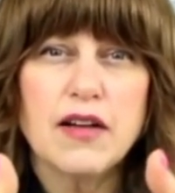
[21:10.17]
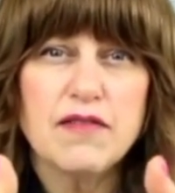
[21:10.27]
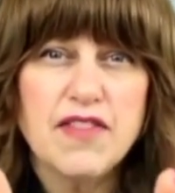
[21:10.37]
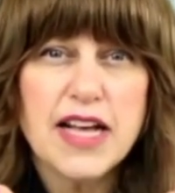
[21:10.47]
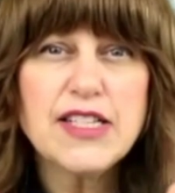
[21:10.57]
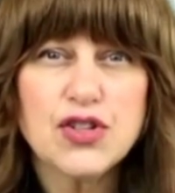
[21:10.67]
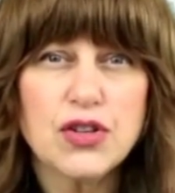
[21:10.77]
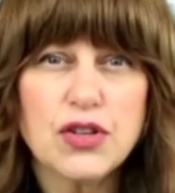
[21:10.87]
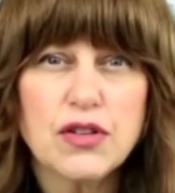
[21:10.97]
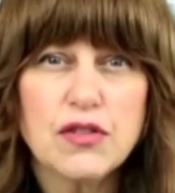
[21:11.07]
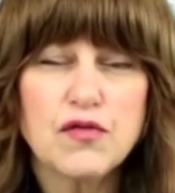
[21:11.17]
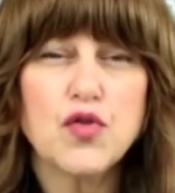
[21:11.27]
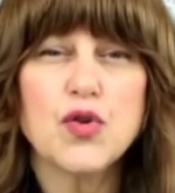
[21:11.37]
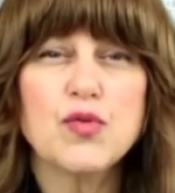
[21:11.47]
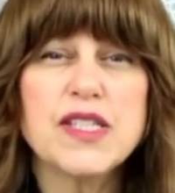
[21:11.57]
vessel
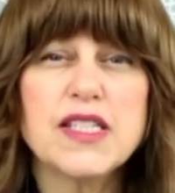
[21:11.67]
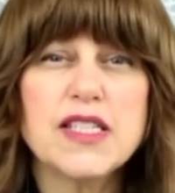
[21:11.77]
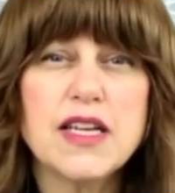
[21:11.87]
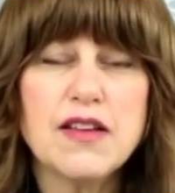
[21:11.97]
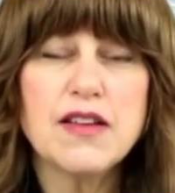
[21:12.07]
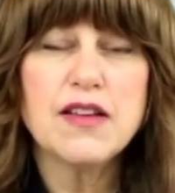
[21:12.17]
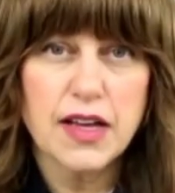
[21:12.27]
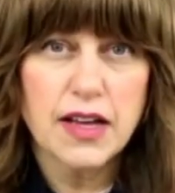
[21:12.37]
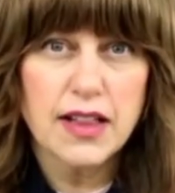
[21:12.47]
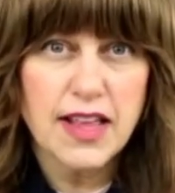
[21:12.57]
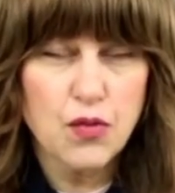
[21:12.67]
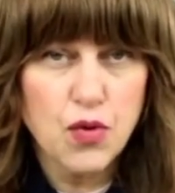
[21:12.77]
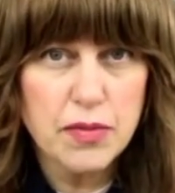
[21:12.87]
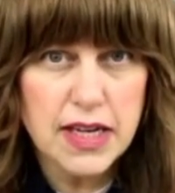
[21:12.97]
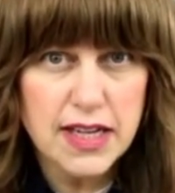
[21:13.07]
for receiving that a
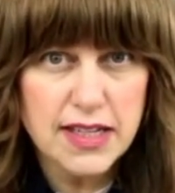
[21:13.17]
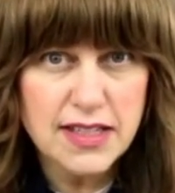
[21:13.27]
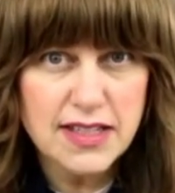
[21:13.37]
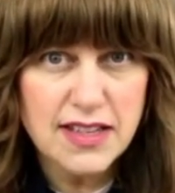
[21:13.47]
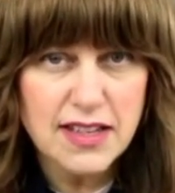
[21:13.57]
woman is,